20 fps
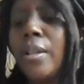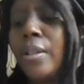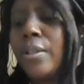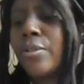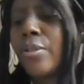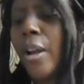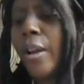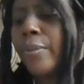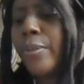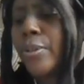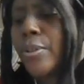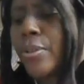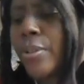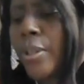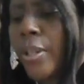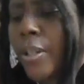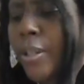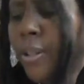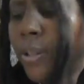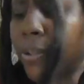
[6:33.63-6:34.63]
So
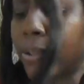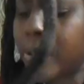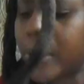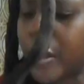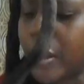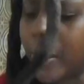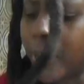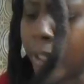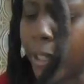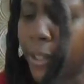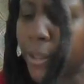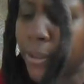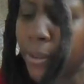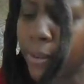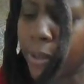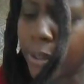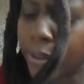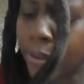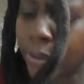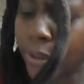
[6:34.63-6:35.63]
obviously you don't see the ends of
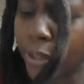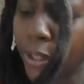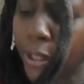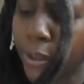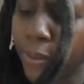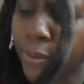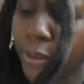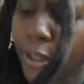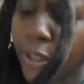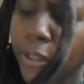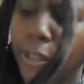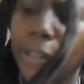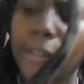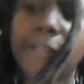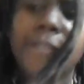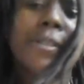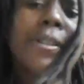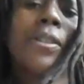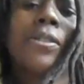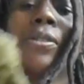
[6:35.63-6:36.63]
these leaves on
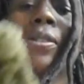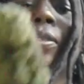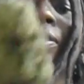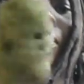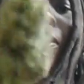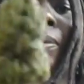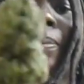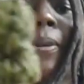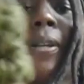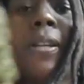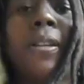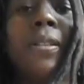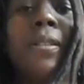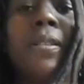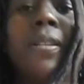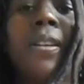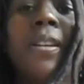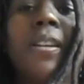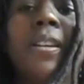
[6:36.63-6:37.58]
this because this has been,